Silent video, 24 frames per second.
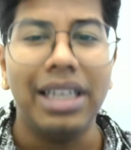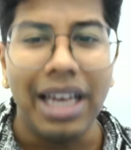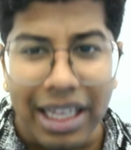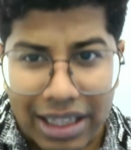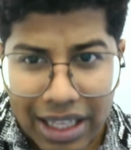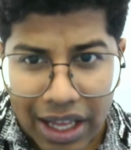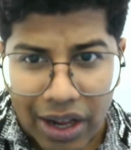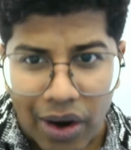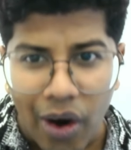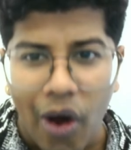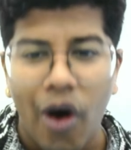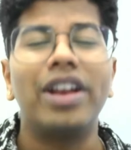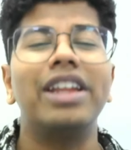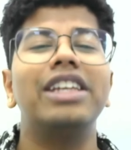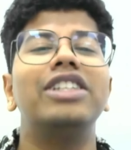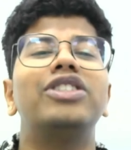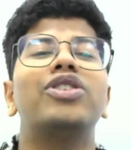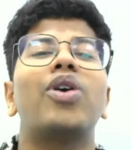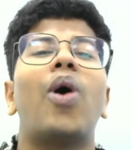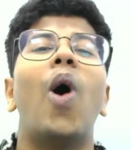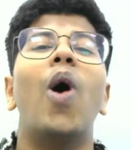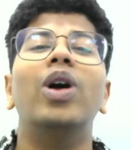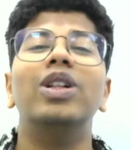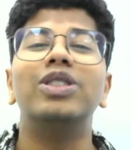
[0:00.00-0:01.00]
other
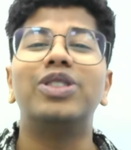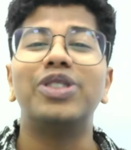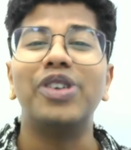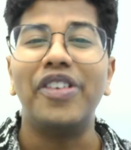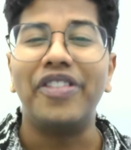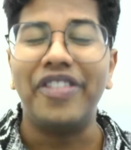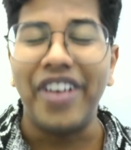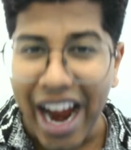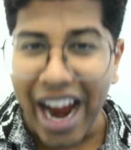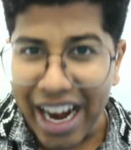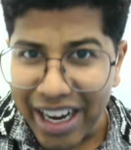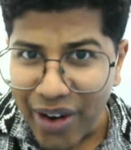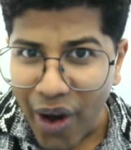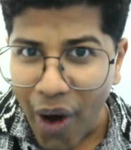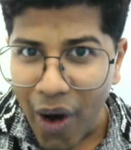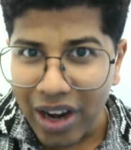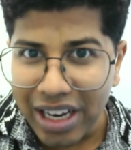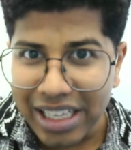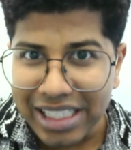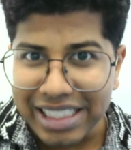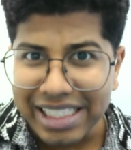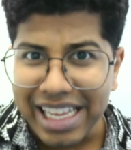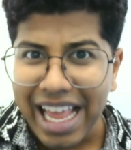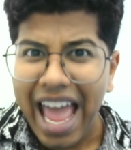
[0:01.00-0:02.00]
orange also
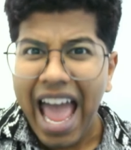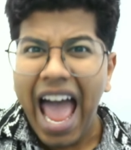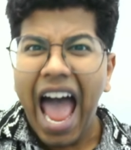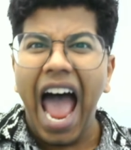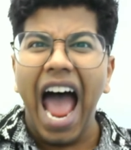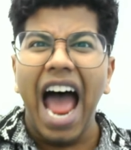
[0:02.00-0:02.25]
$5.